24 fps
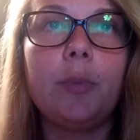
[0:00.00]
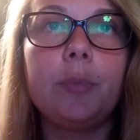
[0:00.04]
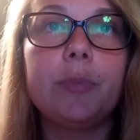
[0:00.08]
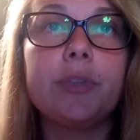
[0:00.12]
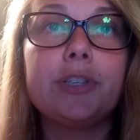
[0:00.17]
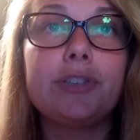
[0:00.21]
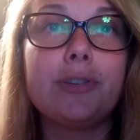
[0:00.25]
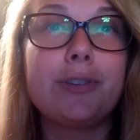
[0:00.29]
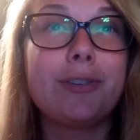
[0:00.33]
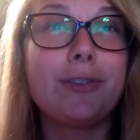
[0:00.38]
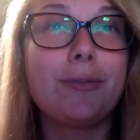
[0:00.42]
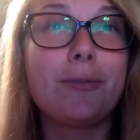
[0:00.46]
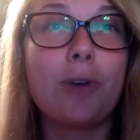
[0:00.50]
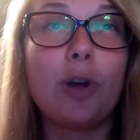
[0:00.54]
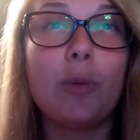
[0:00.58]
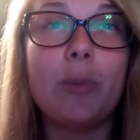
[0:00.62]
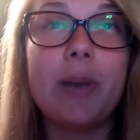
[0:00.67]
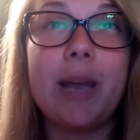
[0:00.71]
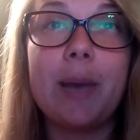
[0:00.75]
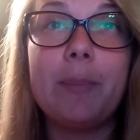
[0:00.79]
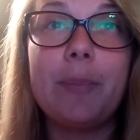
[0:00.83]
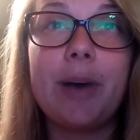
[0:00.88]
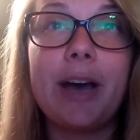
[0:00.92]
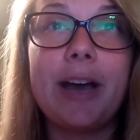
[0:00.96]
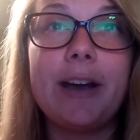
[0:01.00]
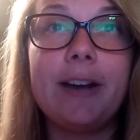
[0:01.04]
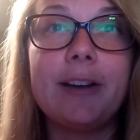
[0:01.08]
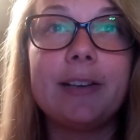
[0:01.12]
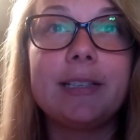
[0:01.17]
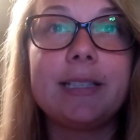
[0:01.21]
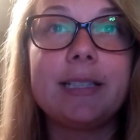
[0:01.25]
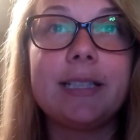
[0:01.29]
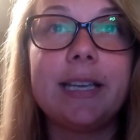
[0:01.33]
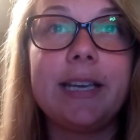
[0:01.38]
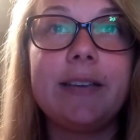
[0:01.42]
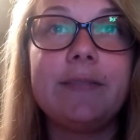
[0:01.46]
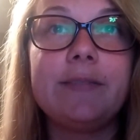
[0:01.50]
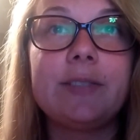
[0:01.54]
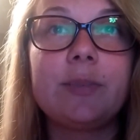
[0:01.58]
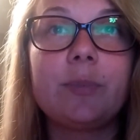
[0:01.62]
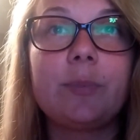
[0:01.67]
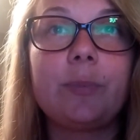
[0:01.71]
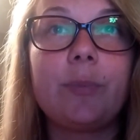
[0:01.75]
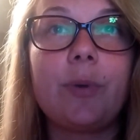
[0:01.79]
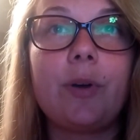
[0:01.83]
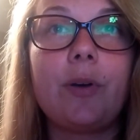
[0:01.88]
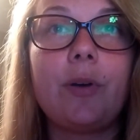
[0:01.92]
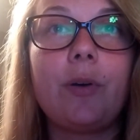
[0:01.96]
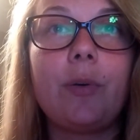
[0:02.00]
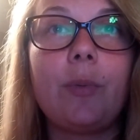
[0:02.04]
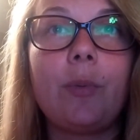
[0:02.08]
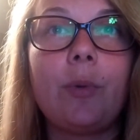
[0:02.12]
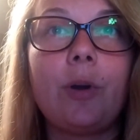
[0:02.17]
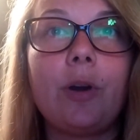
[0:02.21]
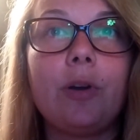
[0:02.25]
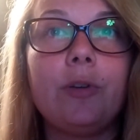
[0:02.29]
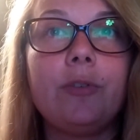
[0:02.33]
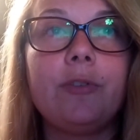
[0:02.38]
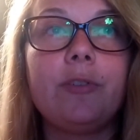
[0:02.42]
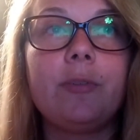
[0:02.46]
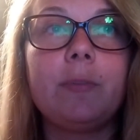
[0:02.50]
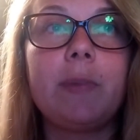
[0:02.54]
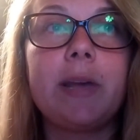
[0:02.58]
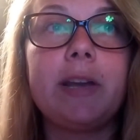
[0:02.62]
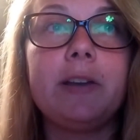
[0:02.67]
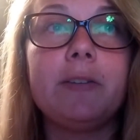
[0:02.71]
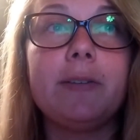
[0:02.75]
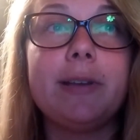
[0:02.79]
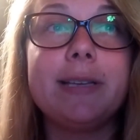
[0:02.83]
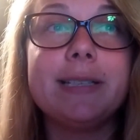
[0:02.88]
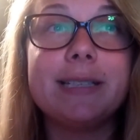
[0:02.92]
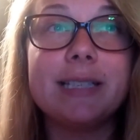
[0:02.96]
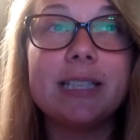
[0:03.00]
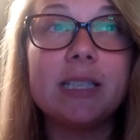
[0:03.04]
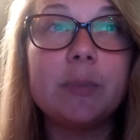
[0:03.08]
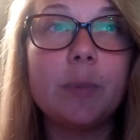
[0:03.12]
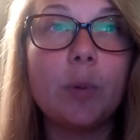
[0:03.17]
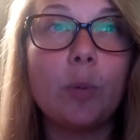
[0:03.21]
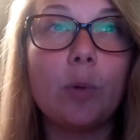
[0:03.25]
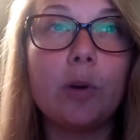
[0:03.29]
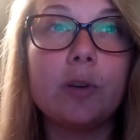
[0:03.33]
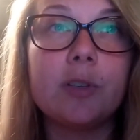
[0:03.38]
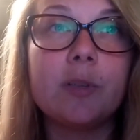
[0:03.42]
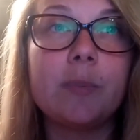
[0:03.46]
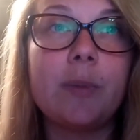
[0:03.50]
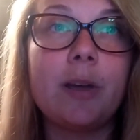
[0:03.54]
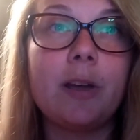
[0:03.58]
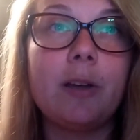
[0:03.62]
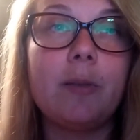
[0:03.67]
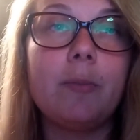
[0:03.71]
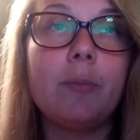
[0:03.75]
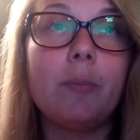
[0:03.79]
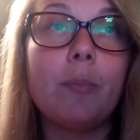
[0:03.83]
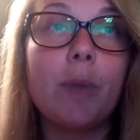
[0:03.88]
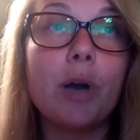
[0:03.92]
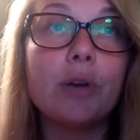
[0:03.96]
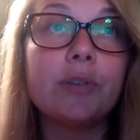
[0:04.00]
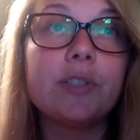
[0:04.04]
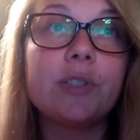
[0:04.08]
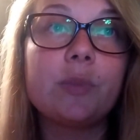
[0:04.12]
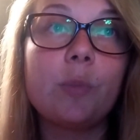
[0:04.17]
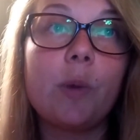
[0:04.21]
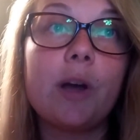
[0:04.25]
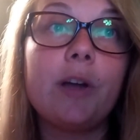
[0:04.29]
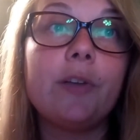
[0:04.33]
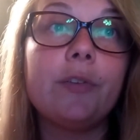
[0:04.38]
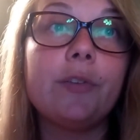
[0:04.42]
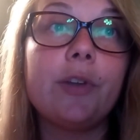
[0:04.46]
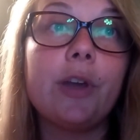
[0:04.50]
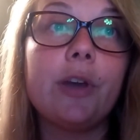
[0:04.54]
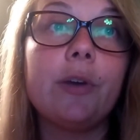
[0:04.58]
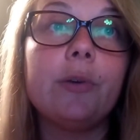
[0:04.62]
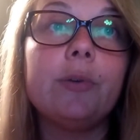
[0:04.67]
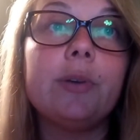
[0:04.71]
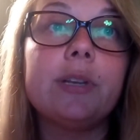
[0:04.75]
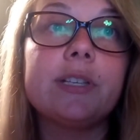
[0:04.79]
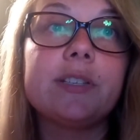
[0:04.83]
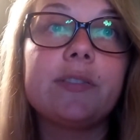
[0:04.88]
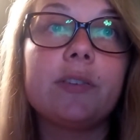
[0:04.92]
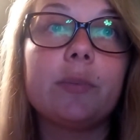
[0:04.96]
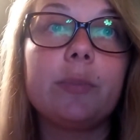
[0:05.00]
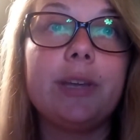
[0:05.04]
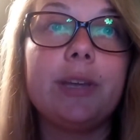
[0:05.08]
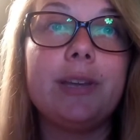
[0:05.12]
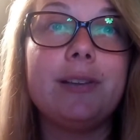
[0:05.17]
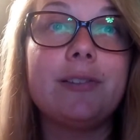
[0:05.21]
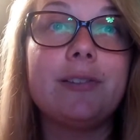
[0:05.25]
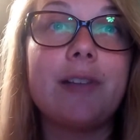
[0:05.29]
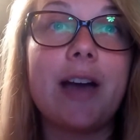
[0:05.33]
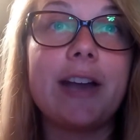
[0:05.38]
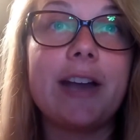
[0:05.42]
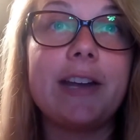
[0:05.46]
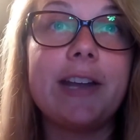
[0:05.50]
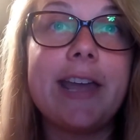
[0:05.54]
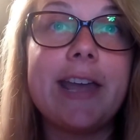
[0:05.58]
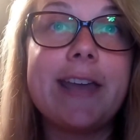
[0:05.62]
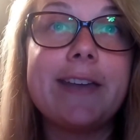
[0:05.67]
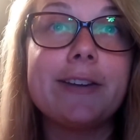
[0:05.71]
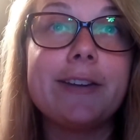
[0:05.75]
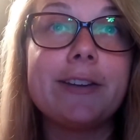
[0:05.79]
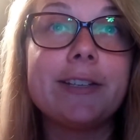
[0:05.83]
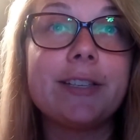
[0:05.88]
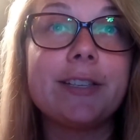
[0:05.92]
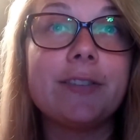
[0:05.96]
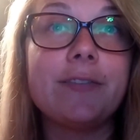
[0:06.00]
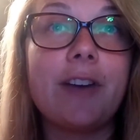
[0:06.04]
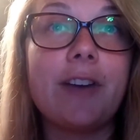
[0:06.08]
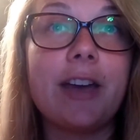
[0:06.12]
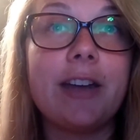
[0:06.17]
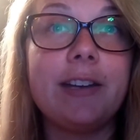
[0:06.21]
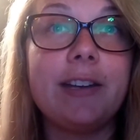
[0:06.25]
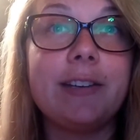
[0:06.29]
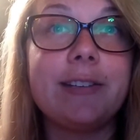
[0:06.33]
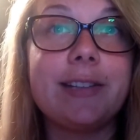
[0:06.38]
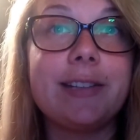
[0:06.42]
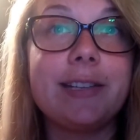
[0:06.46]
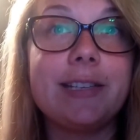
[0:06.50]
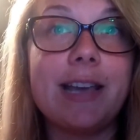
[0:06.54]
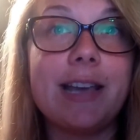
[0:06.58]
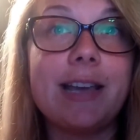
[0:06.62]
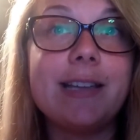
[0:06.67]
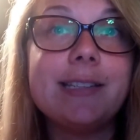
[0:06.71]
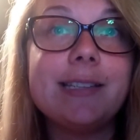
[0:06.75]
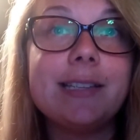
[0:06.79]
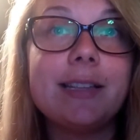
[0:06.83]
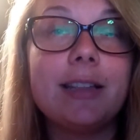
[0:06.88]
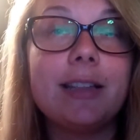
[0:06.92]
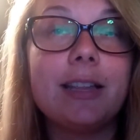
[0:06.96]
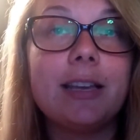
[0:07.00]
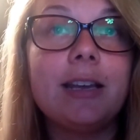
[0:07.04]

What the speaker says: During the Roman Empire, slaves were owned for many reasons, but most well known is for being gladiators and fighting to the death.